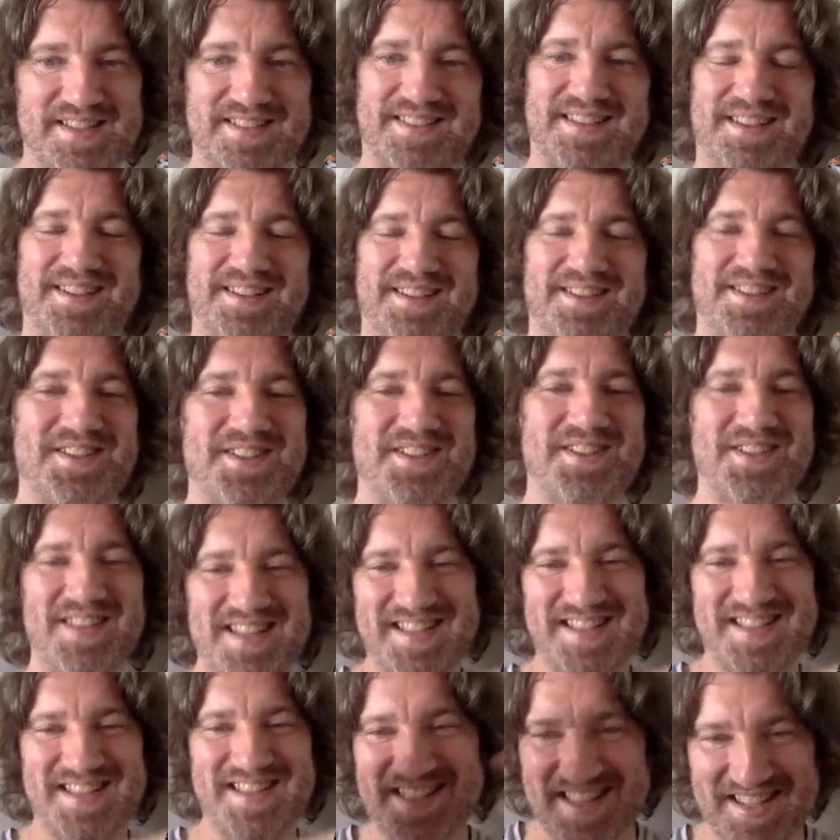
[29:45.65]
and you know,
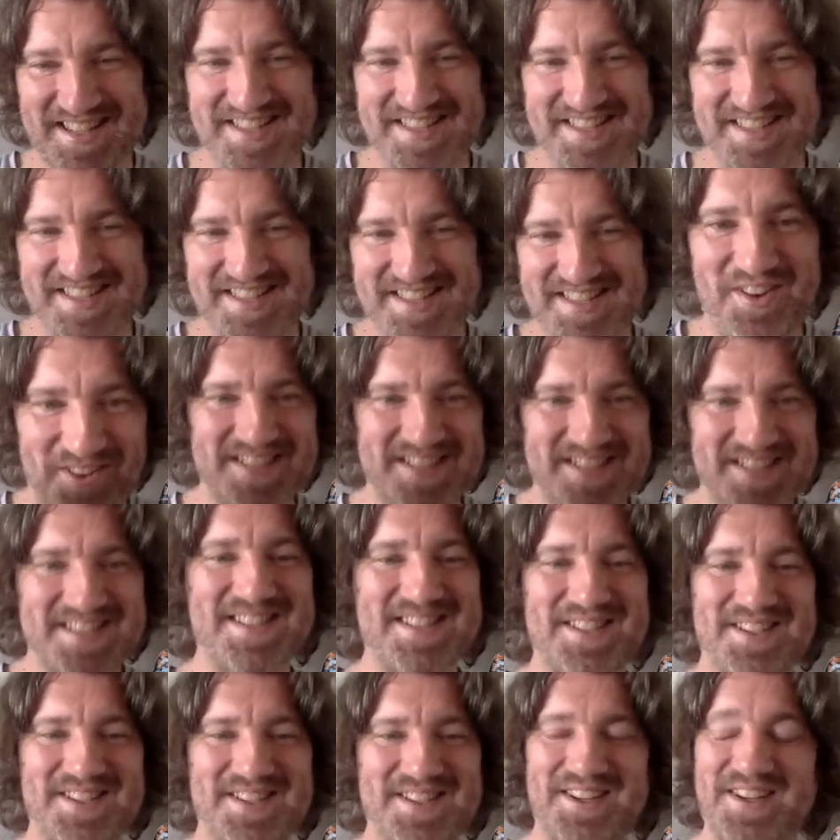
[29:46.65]
so there's all
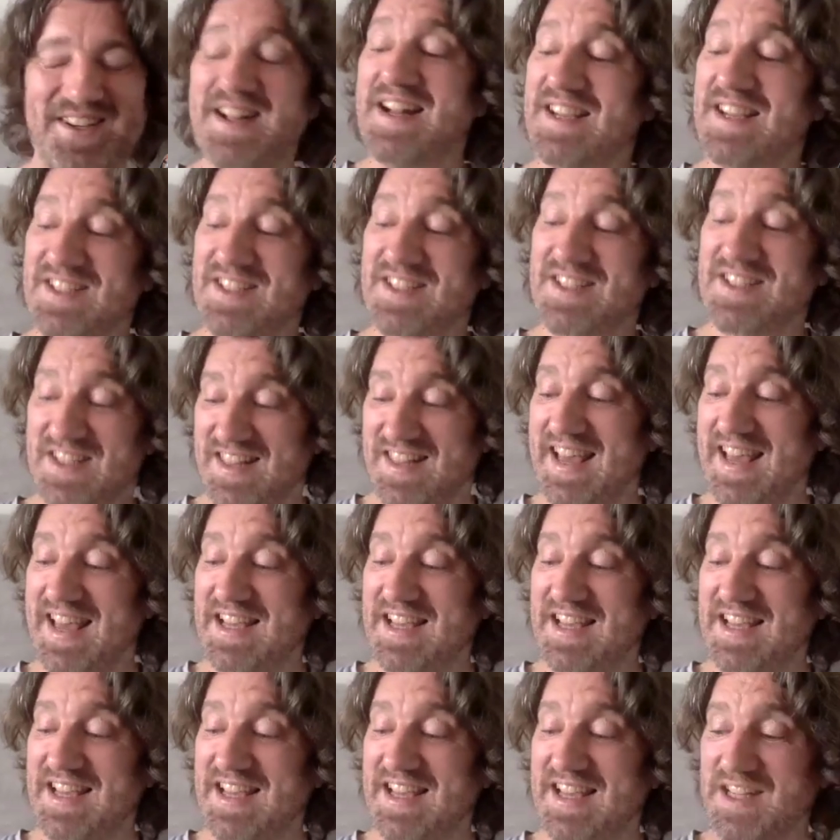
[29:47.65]
this. So
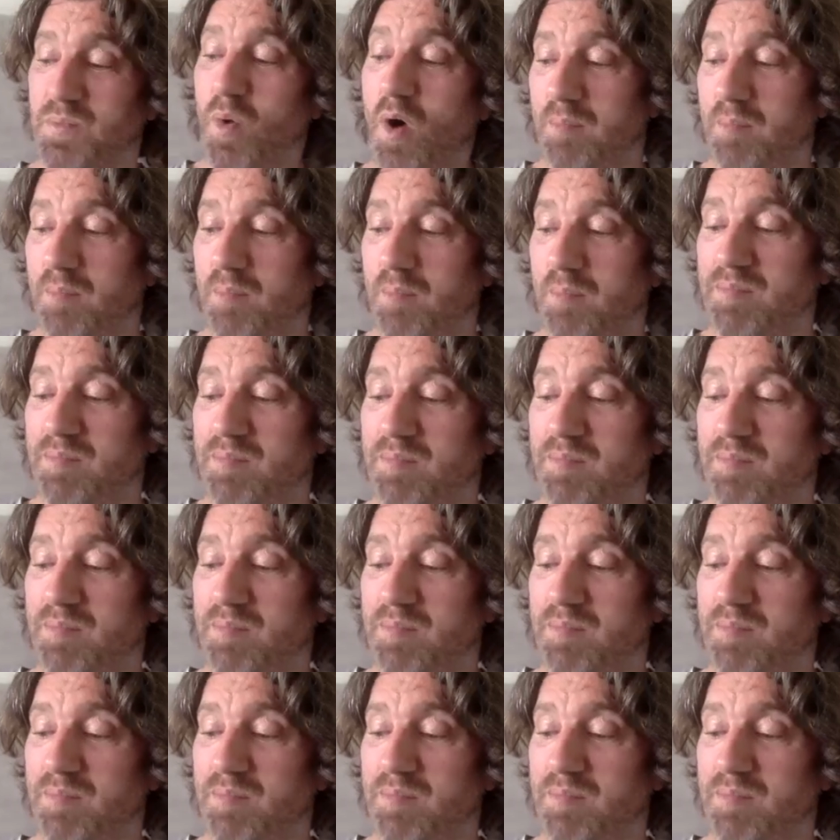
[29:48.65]
that's what